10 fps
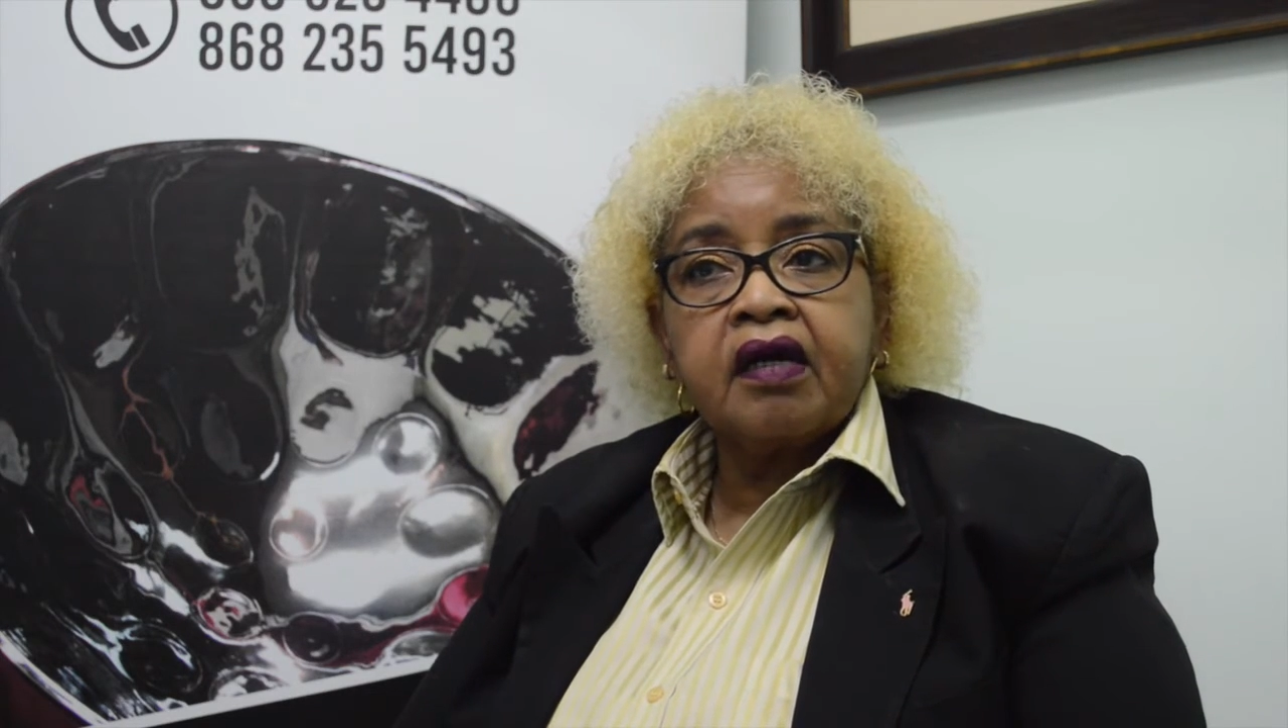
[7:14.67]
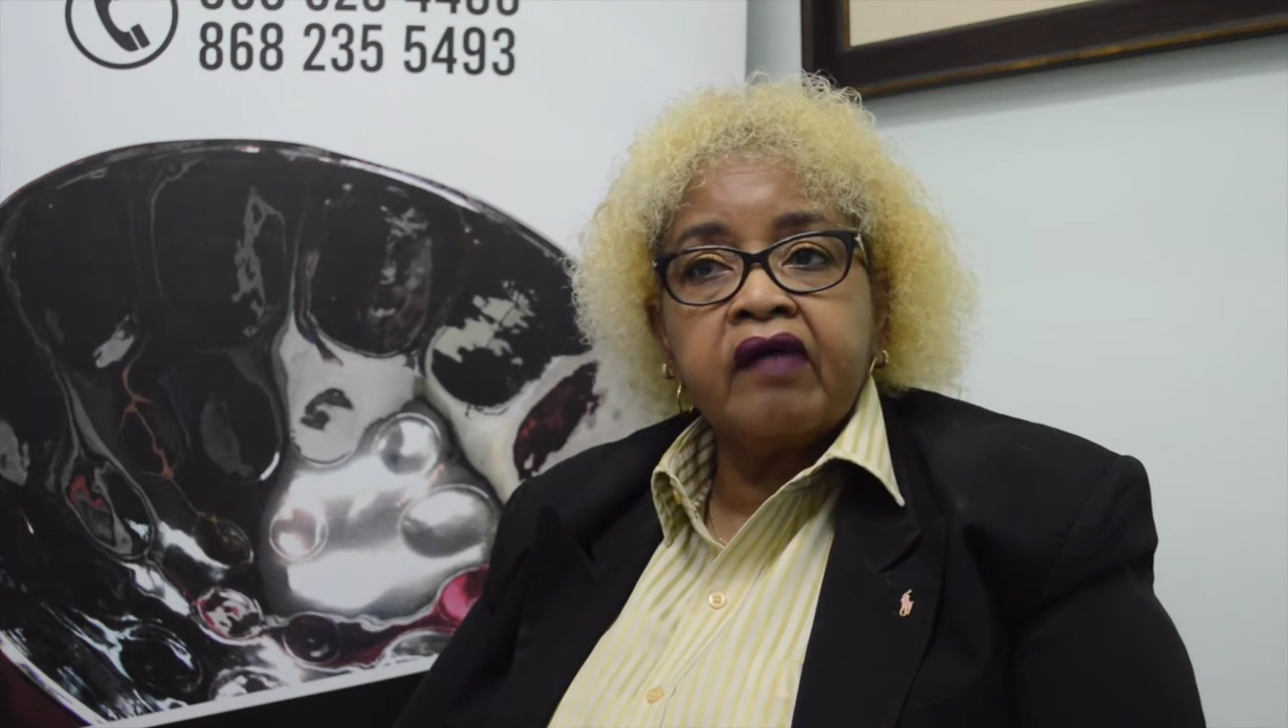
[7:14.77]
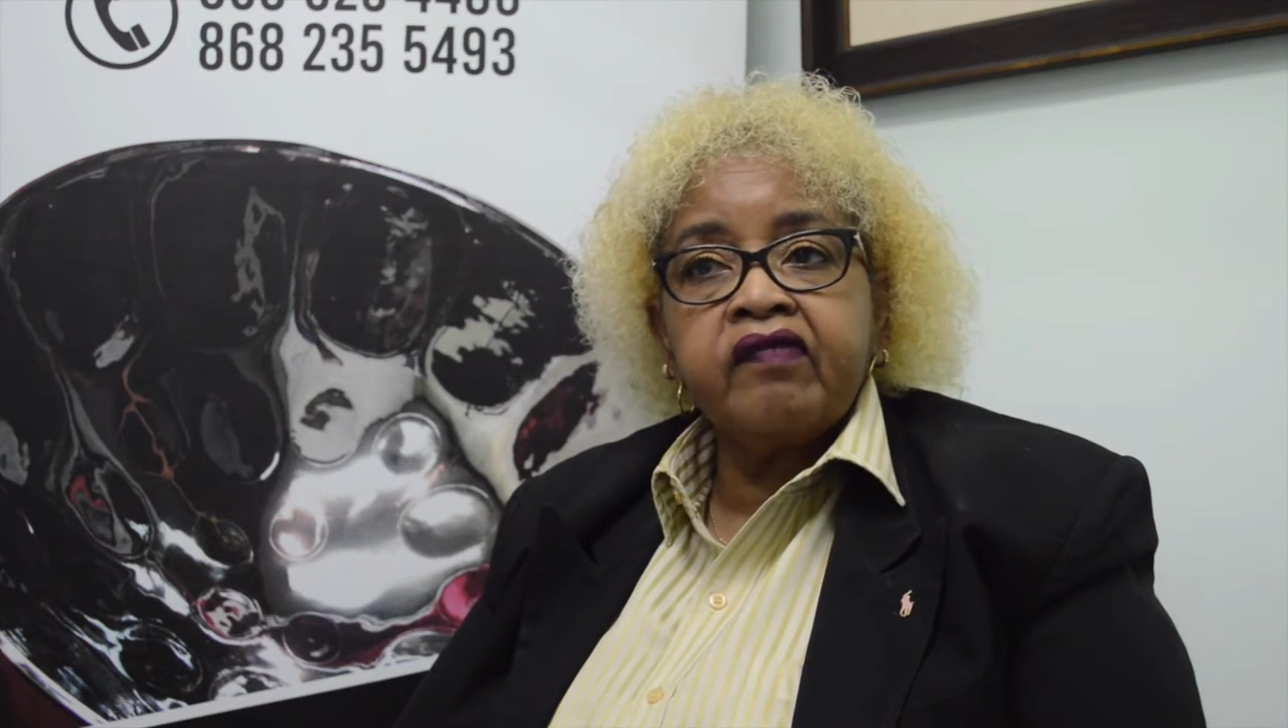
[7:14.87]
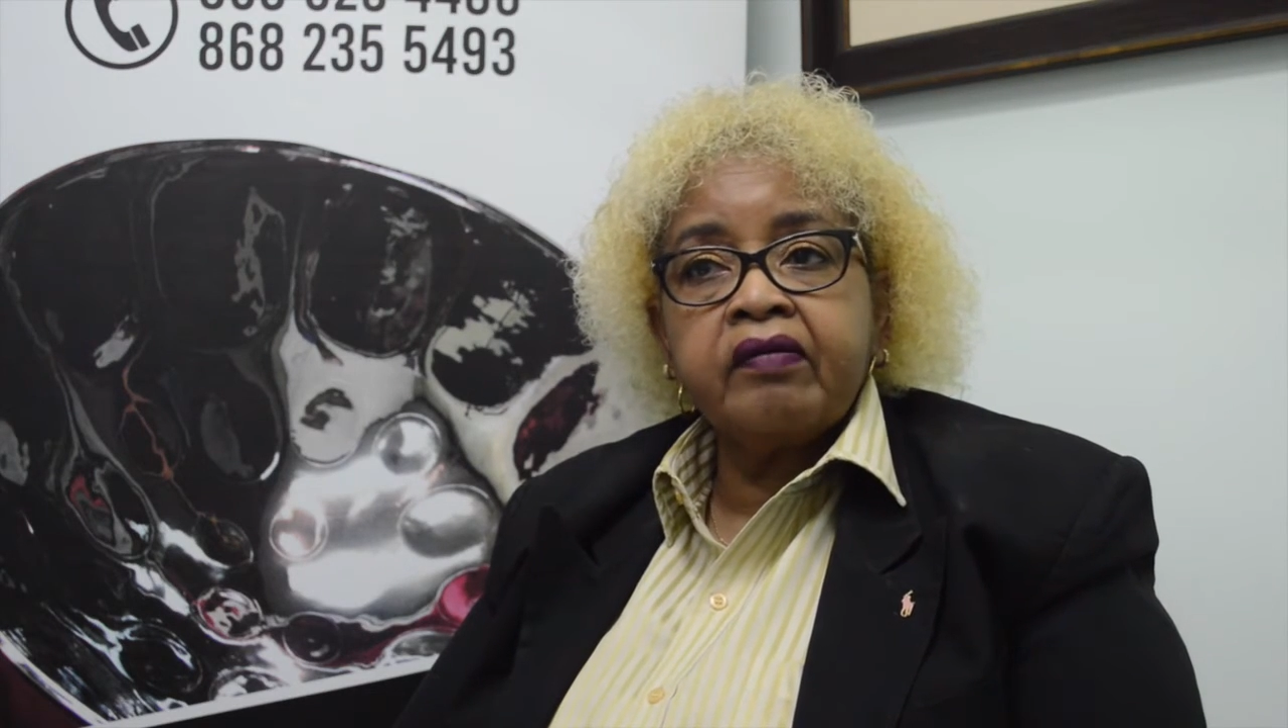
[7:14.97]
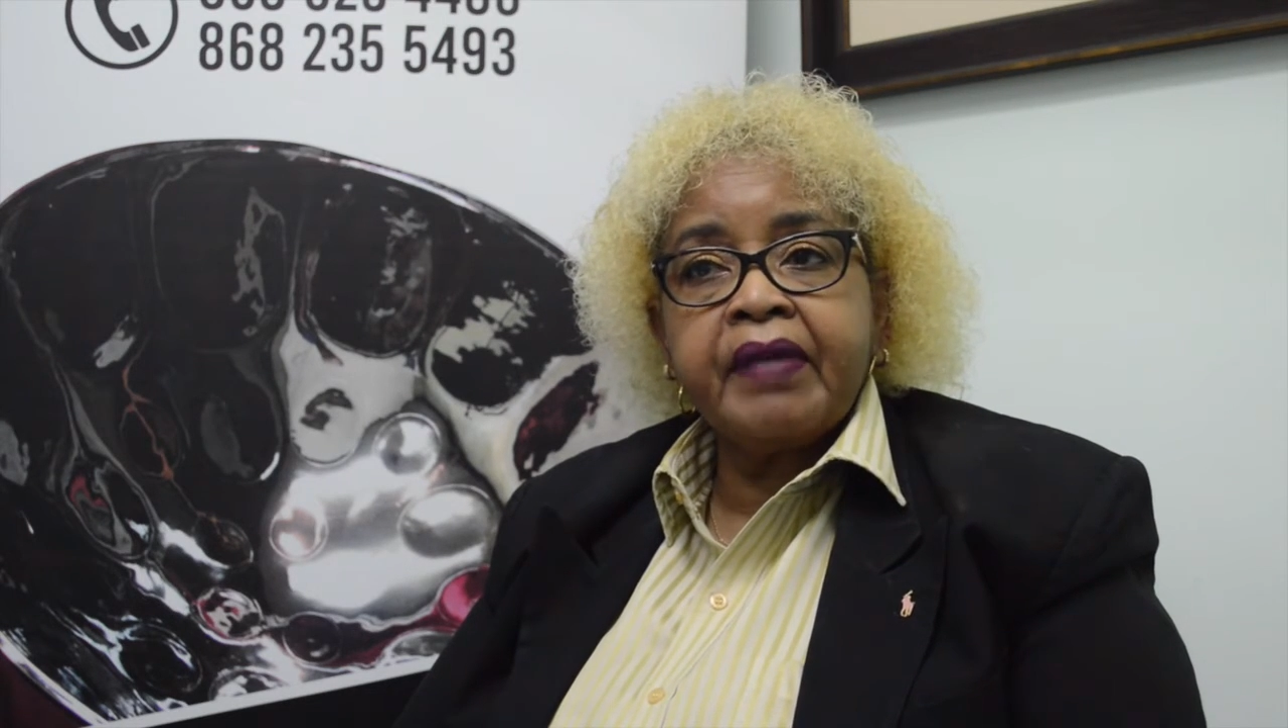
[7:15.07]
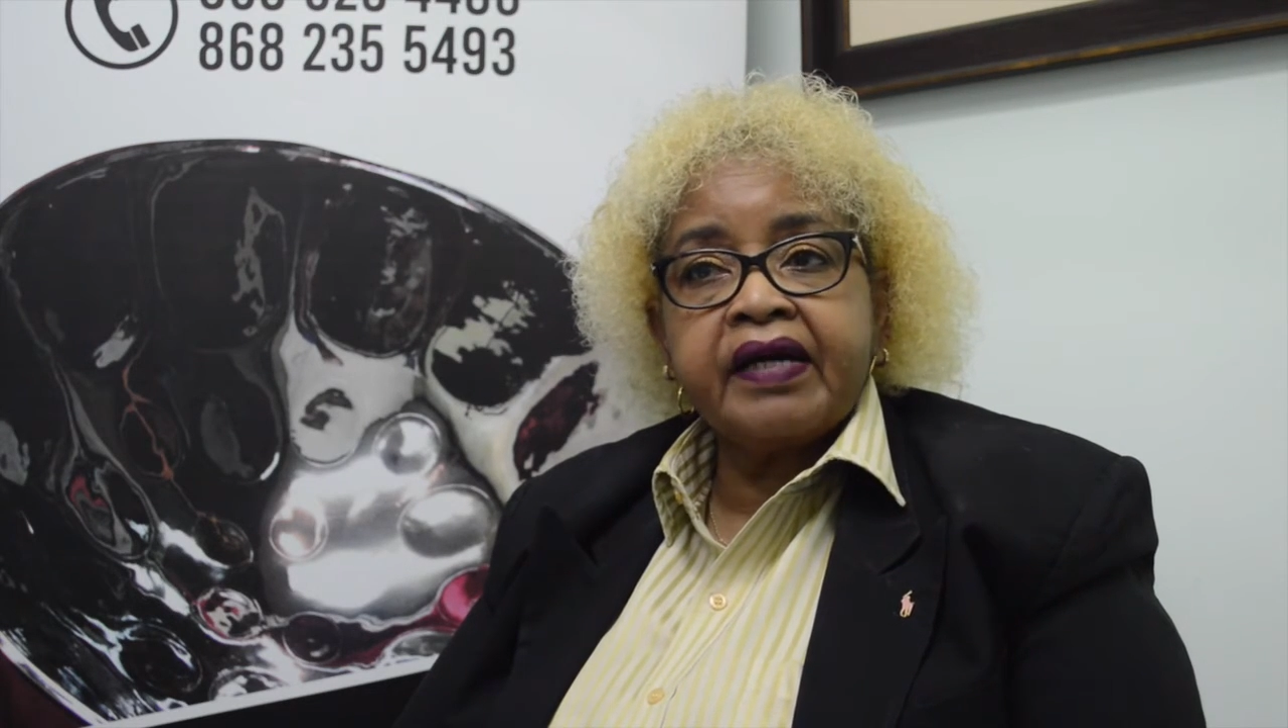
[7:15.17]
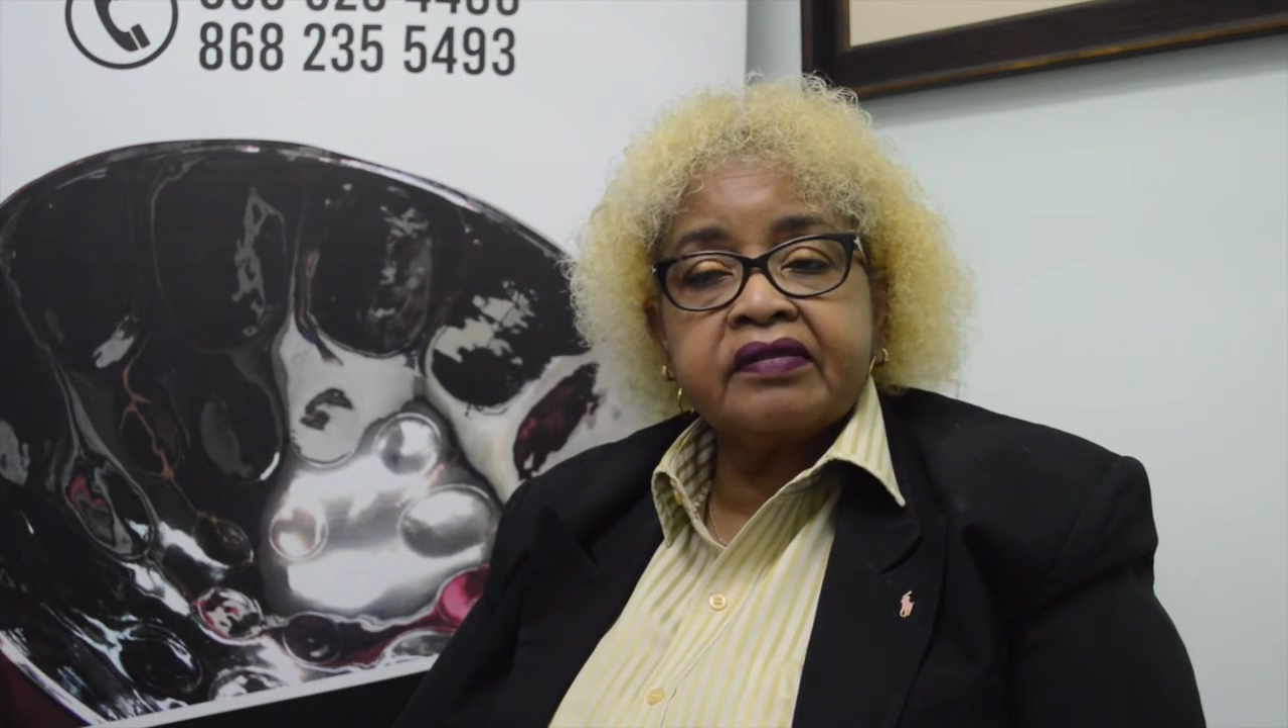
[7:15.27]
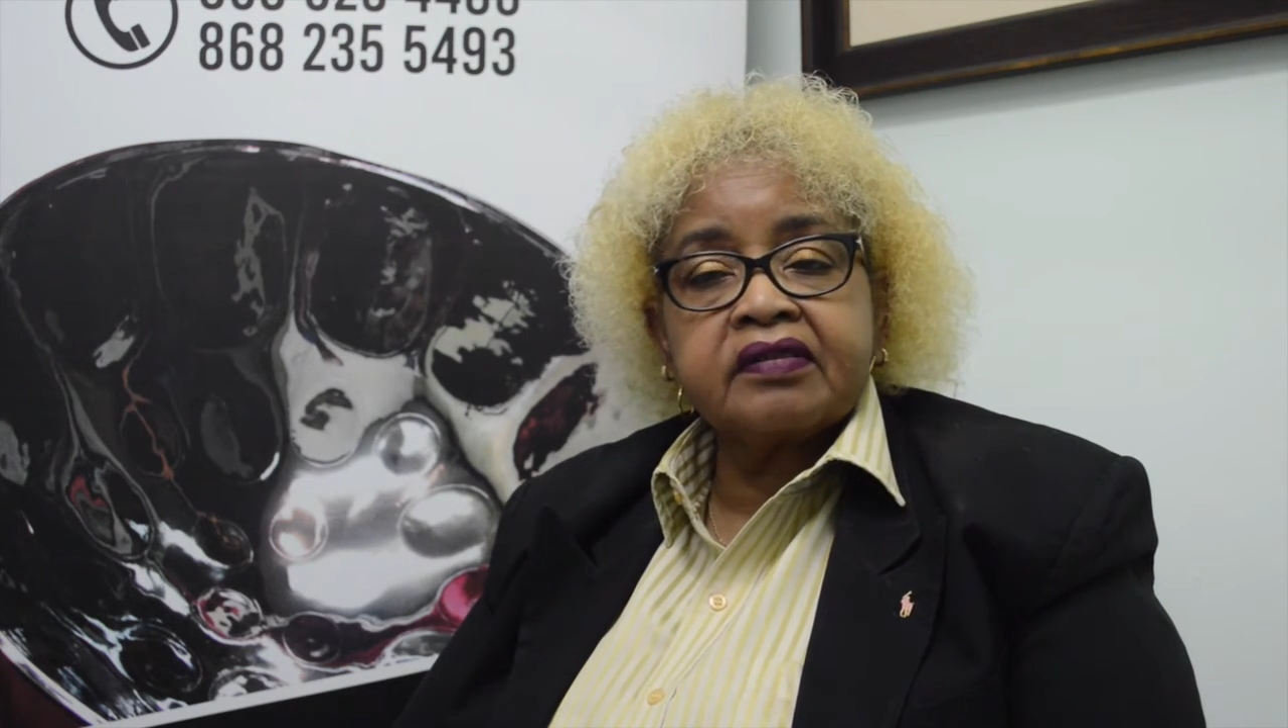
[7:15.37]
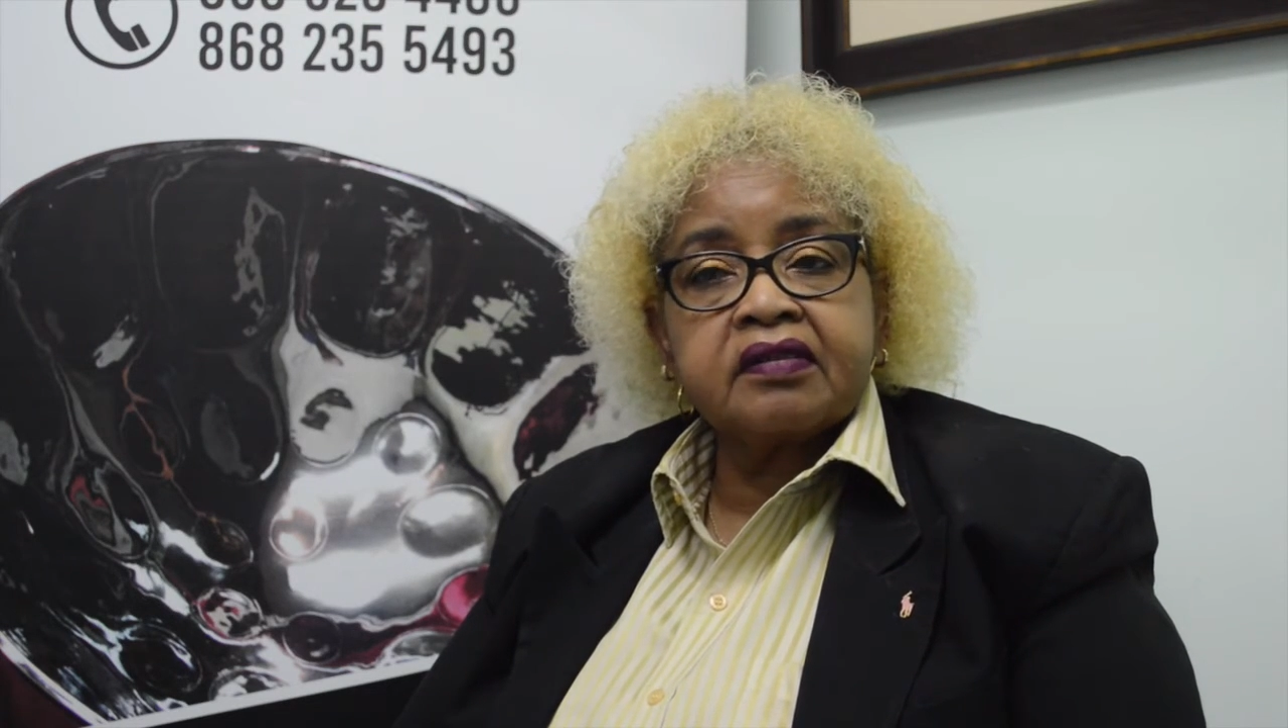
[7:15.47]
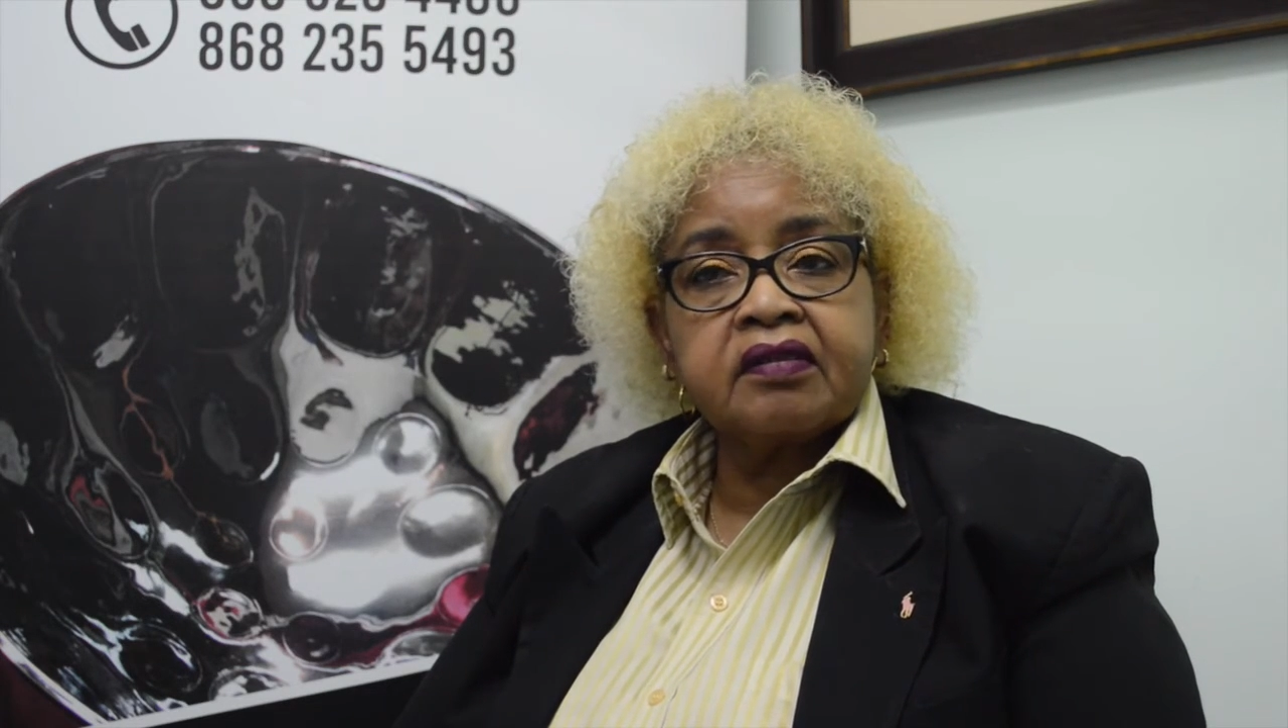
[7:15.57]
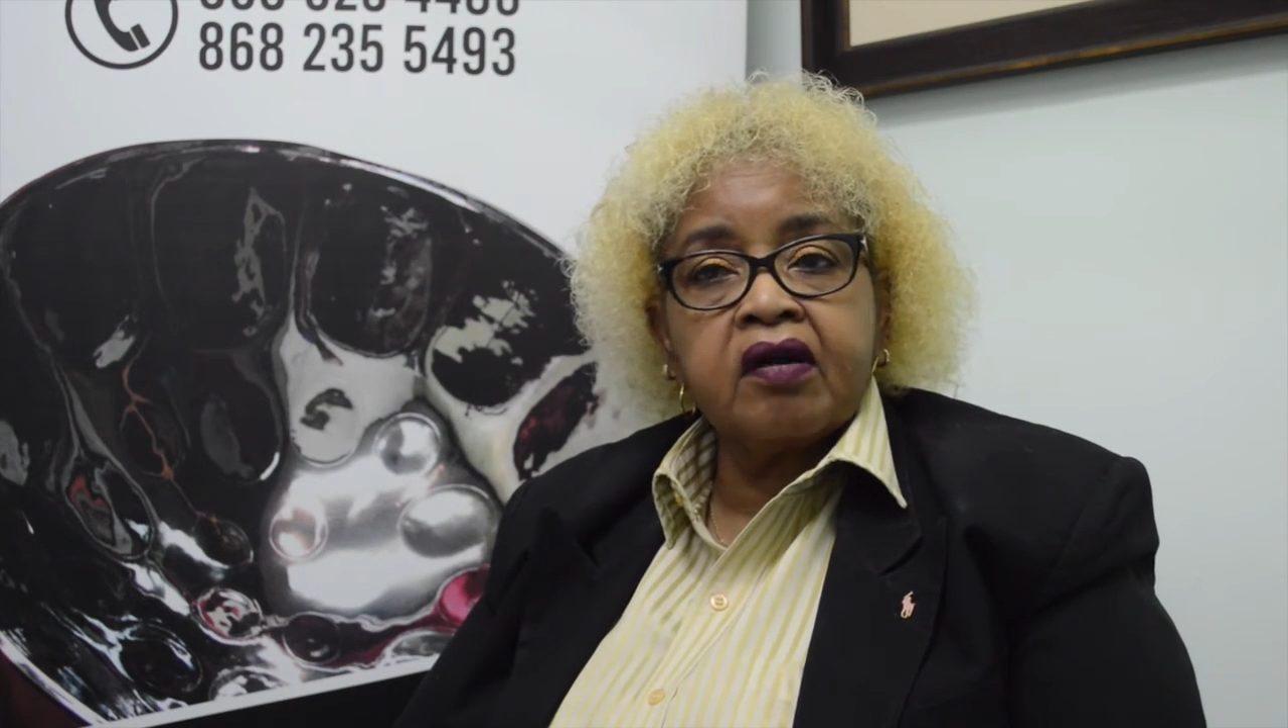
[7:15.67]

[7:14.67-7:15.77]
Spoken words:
of our bands,